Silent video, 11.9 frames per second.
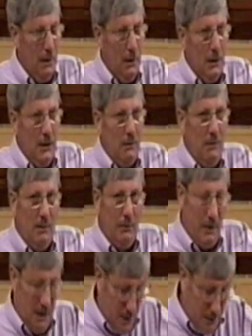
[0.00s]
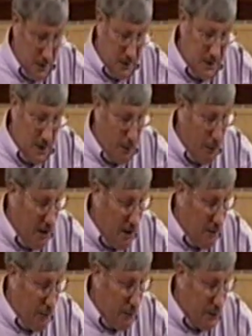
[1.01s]
Now remember, he had been separated
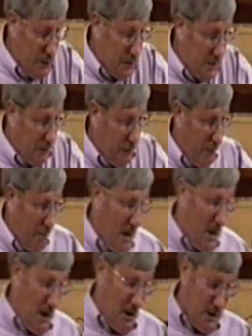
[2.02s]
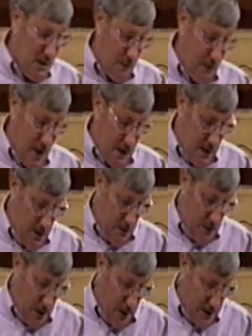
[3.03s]
from Joseph for many years. In fact, he had
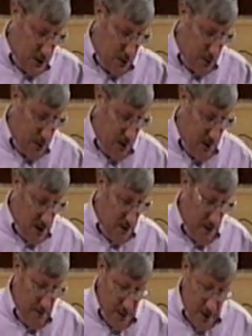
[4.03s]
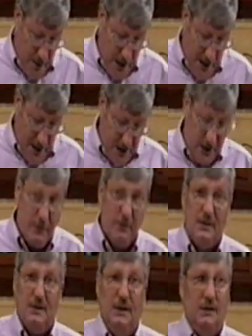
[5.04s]
been led to believe by his other
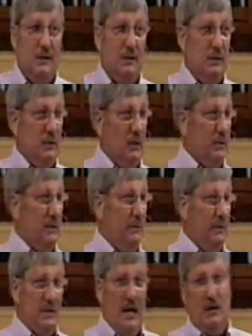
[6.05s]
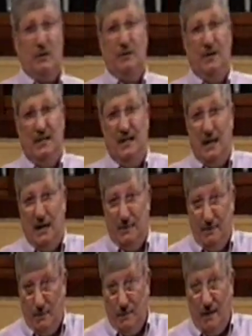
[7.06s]
sons that Joseph was actually dead.
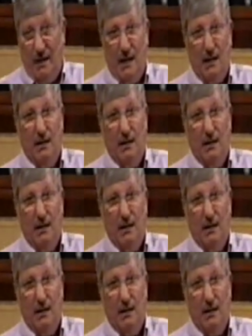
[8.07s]
Remember that?